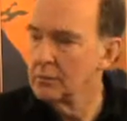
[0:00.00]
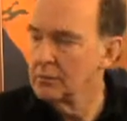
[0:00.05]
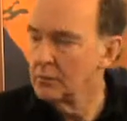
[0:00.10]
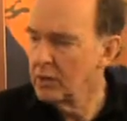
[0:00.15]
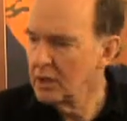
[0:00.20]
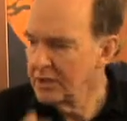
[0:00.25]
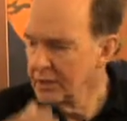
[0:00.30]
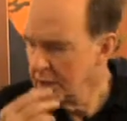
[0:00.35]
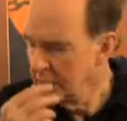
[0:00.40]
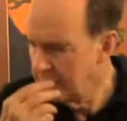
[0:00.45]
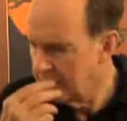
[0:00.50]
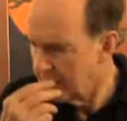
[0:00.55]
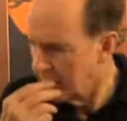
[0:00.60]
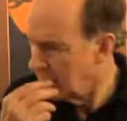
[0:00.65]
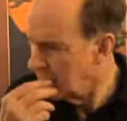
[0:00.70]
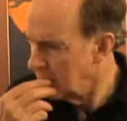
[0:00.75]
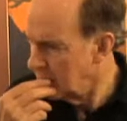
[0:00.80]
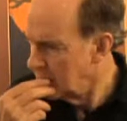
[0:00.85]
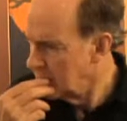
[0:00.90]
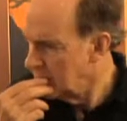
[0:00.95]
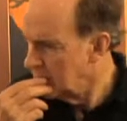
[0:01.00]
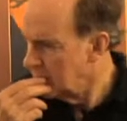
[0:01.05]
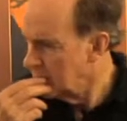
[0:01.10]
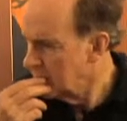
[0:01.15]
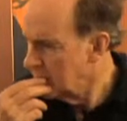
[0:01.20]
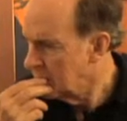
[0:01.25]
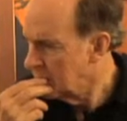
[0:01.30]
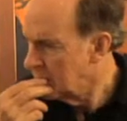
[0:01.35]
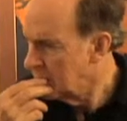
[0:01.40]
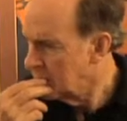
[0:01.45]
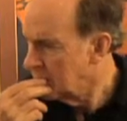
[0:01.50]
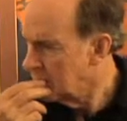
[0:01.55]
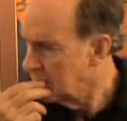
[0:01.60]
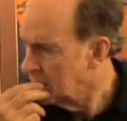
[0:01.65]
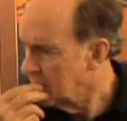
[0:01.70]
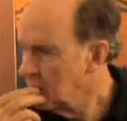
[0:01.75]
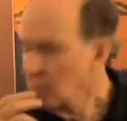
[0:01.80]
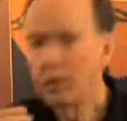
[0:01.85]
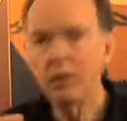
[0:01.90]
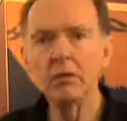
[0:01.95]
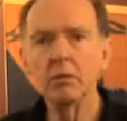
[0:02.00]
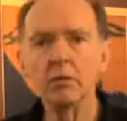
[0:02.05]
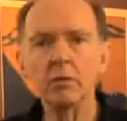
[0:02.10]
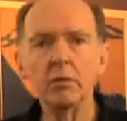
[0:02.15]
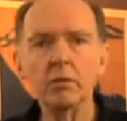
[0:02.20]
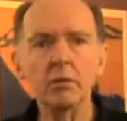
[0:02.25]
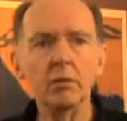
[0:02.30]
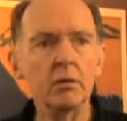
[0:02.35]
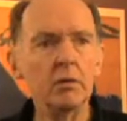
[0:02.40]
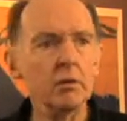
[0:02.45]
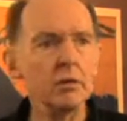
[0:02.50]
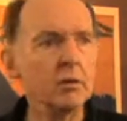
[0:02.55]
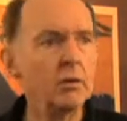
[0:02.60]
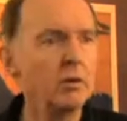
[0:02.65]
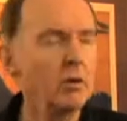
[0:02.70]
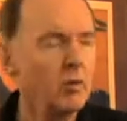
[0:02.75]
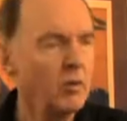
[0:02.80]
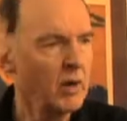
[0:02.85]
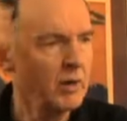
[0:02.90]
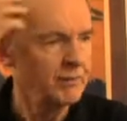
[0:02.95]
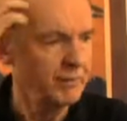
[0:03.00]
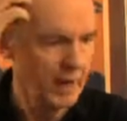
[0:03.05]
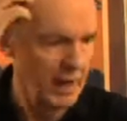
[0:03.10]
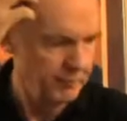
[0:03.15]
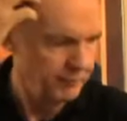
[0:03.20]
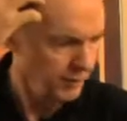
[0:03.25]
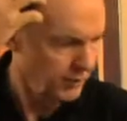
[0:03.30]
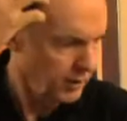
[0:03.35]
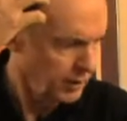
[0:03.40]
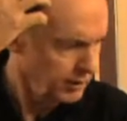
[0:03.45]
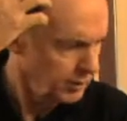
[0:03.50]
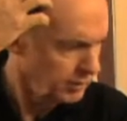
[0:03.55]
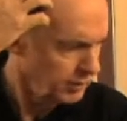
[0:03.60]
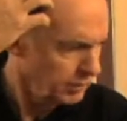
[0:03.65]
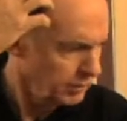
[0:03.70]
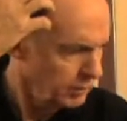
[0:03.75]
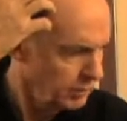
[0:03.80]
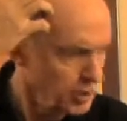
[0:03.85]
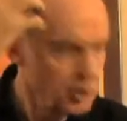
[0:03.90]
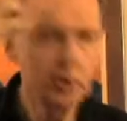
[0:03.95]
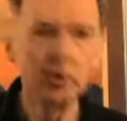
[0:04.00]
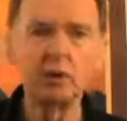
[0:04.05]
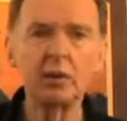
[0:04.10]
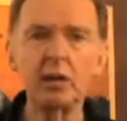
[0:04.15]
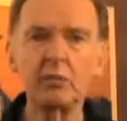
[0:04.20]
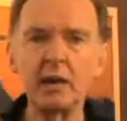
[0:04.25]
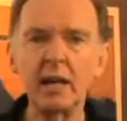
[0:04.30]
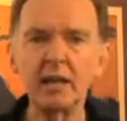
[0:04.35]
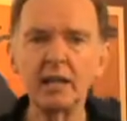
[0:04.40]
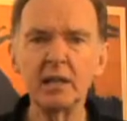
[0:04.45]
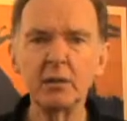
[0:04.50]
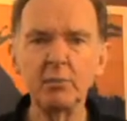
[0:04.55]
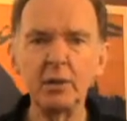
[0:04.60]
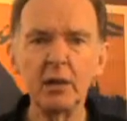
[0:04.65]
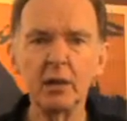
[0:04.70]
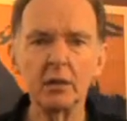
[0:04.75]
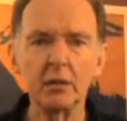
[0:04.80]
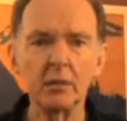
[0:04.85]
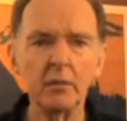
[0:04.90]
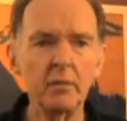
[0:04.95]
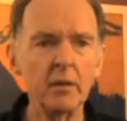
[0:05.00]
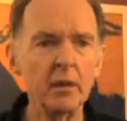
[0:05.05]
what did he say? Oh no, I forgot the story right in the middle.